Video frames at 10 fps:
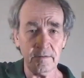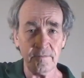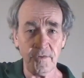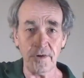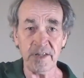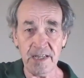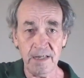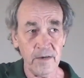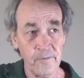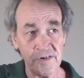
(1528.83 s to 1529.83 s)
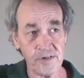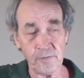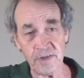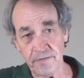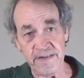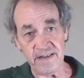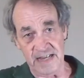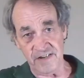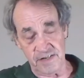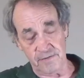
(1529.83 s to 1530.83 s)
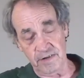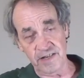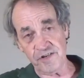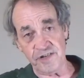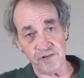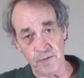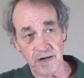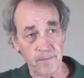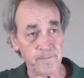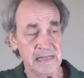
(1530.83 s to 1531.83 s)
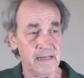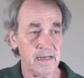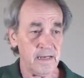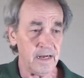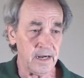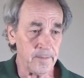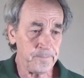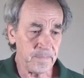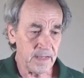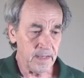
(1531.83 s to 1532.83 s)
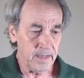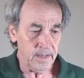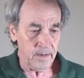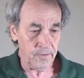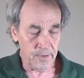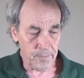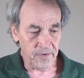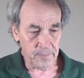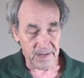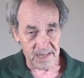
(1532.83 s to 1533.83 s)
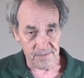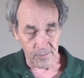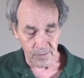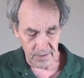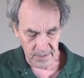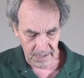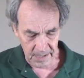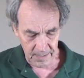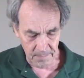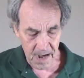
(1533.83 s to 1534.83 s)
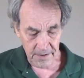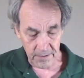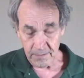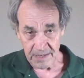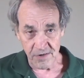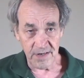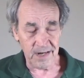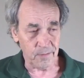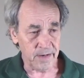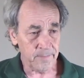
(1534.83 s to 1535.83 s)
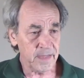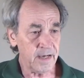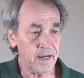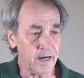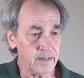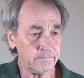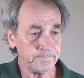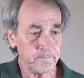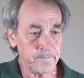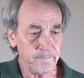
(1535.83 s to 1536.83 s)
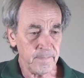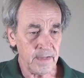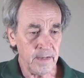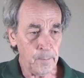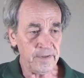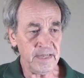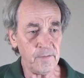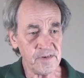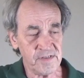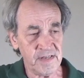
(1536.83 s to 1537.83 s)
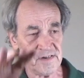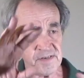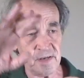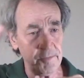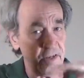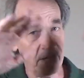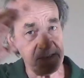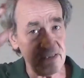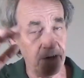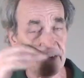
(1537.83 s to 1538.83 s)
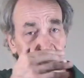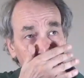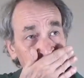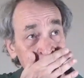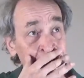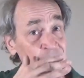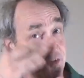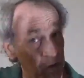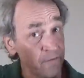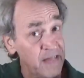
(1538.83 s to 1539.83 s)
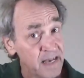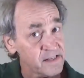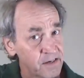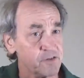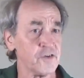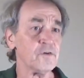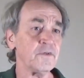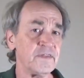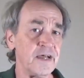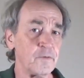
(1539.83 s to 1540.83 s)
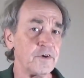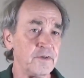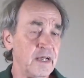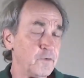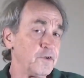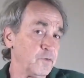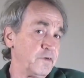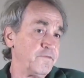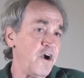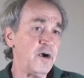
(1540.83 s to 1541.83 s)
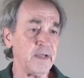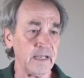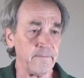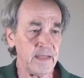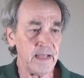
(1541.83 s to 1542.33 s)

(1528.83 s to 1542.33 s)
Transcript: Turkey, which is really the foundation of religion as well, or the birthplace for modern religion anyway. But there's communities there that are, like I said, about 12,000 years old that were doing farming.